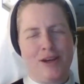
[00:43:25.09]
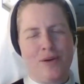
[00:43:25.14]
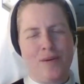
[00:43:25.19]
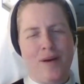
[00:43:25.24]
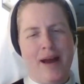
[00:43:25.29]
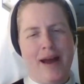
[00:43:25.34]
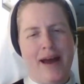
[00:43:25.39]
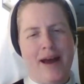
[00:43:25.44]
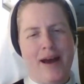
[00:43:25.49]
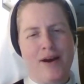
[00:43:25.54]

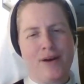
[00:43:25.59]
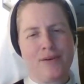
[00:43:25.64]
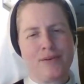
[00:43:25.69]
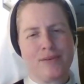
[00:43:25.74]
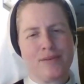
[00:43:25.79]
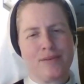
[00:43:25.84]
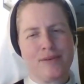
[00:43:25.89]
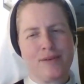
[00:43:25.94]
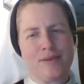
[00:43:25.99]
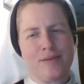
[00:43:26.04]

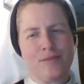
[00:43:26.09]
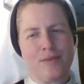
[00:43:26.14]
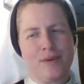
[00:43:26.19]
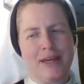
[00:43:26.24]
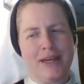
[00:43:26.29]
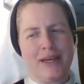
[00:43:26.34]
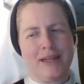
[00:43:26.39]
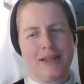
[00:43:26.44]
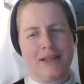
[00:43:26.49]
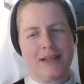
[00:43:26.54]
how we
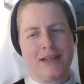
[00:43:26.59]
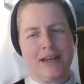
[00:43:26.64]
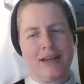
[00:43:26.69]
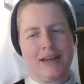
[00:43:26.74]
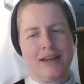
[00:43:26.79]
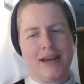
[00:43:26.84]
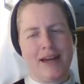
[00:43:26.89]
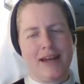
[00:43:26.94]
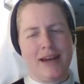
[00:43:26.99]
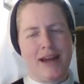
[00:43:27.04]
can
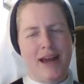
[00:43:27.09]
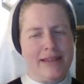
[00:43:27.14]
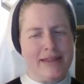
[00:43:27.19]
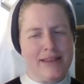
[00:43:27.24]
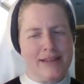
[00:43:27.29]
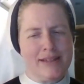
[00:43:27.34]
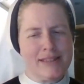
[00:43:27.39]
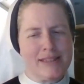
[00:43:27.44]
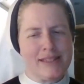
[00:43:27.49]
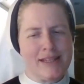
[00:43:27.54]
get at this.